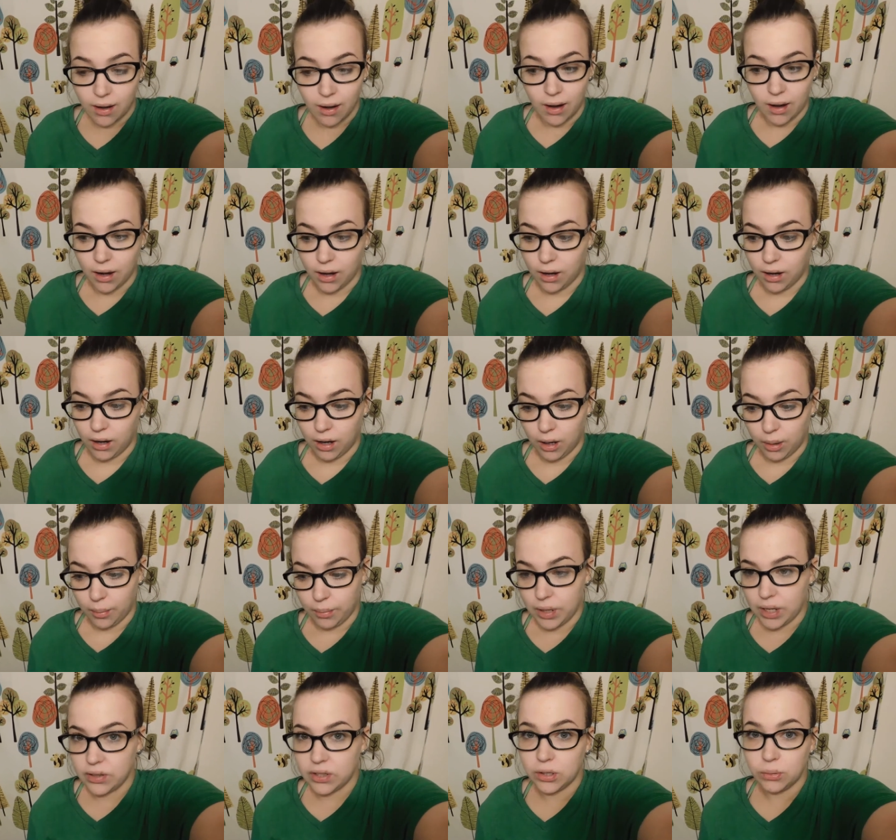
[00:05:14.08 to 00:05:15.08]
Um,
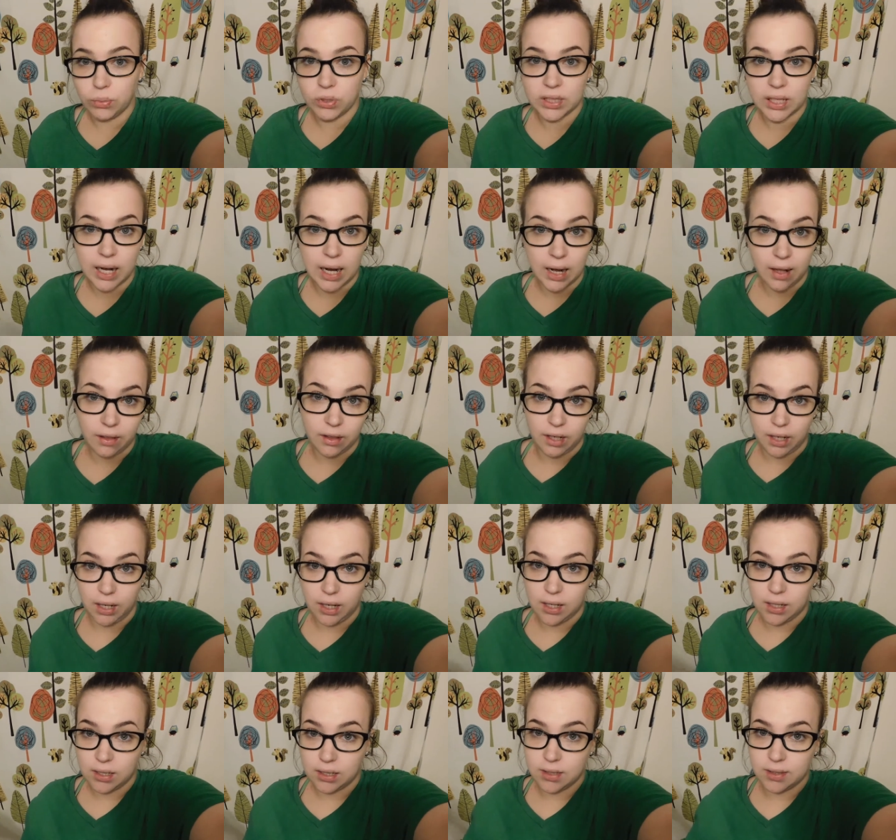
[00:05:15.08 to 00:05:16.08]
and then with the
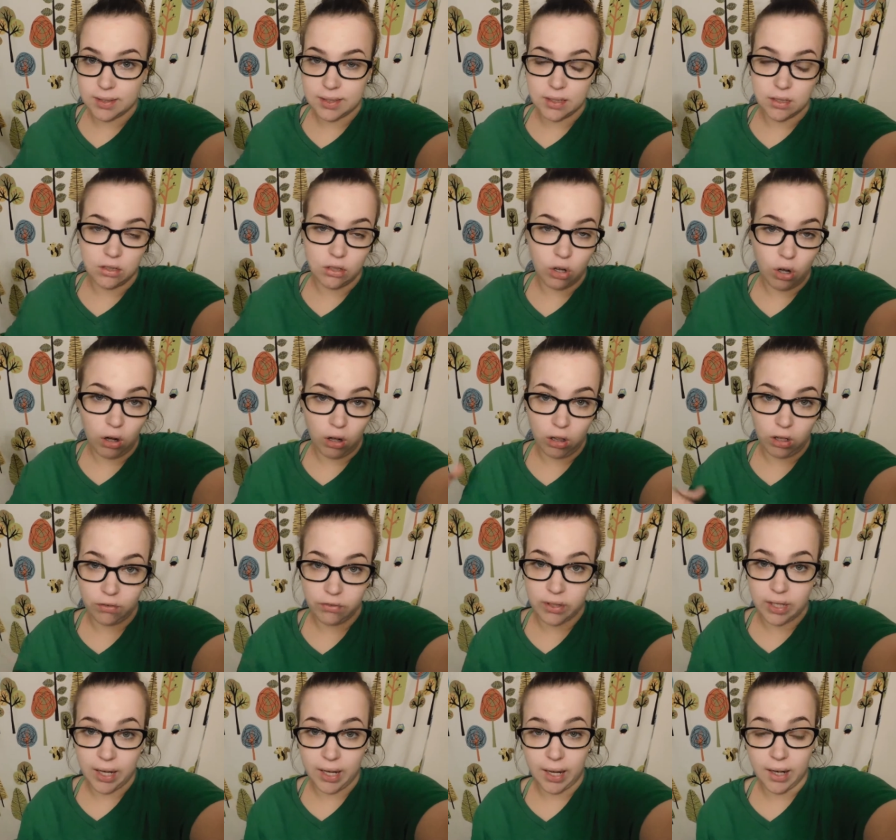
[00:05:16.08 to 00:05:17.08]
holidays and all of
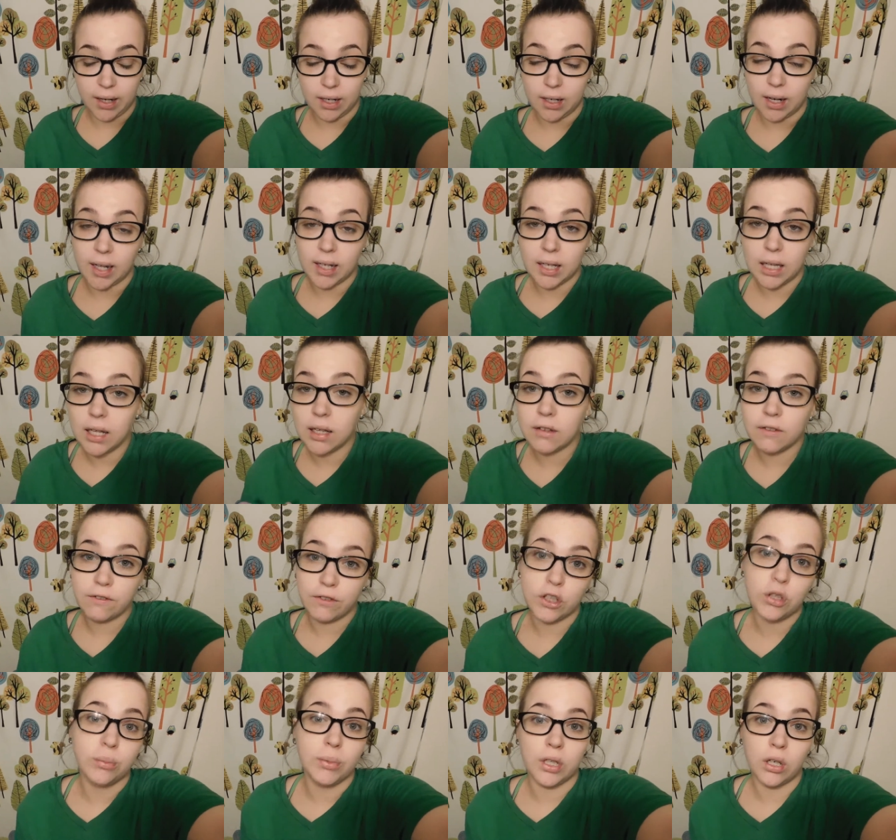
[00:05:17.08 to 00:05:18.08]
that, and I can't
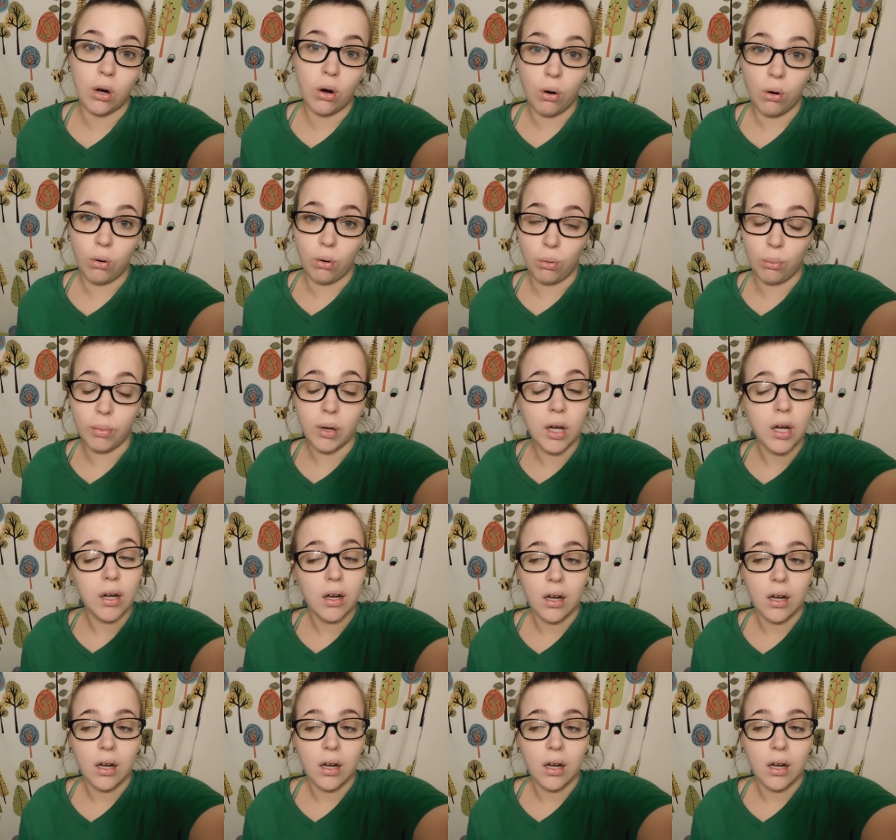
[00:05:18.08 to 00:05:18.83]
film at home.